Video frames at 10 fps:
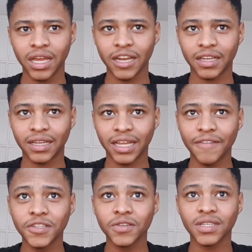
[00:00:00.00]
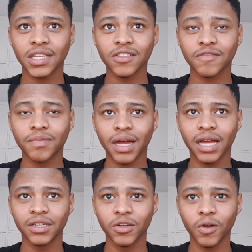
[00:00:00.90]
it gives you a sense of
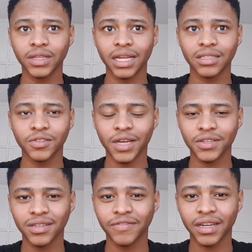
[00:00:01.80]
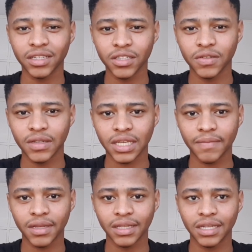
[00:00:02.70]
pride knowing that you're actually finally doing
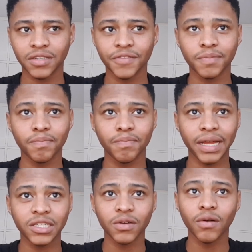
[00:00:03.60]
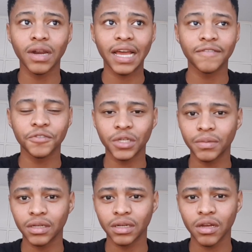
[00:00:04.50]
something that you've spent your whole life
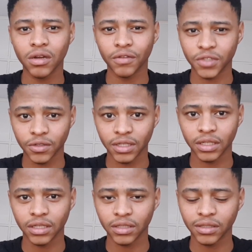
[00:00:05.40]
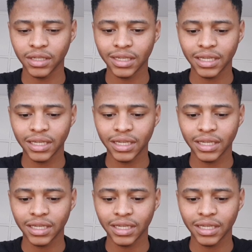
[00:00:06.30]
dreaming of doing, you know?